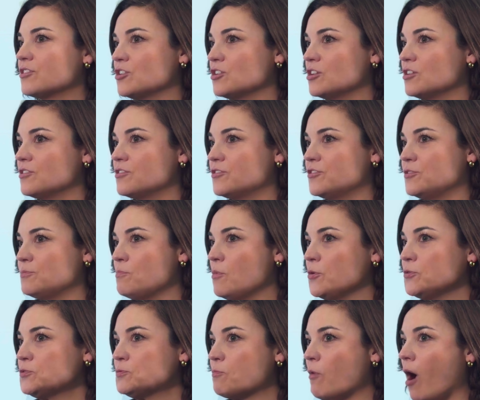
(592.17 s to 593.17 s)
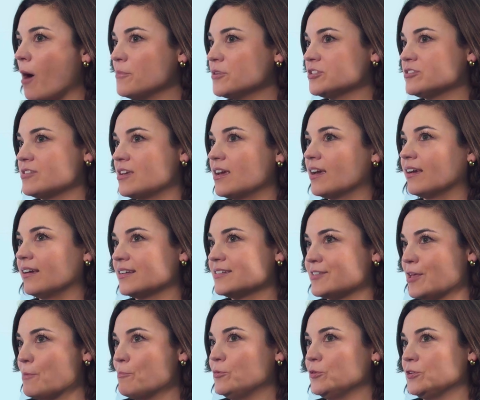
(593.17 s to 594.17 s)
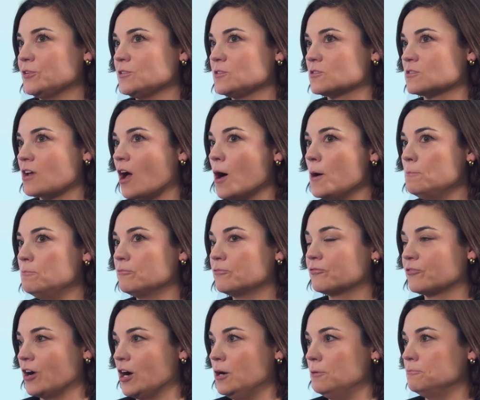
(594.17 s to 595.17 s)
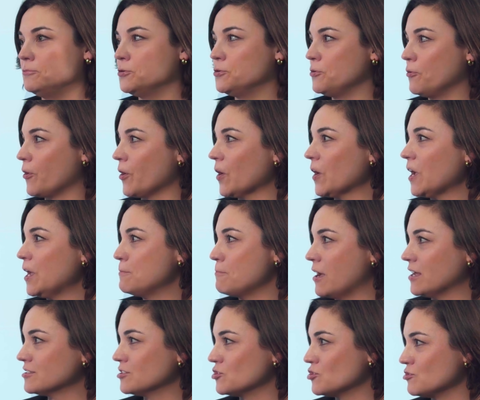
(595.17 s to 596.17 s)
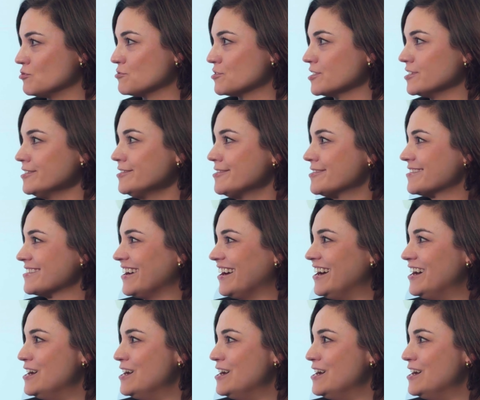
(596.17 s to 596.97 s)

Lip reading: the most promising examples come from New York and Massachusetts.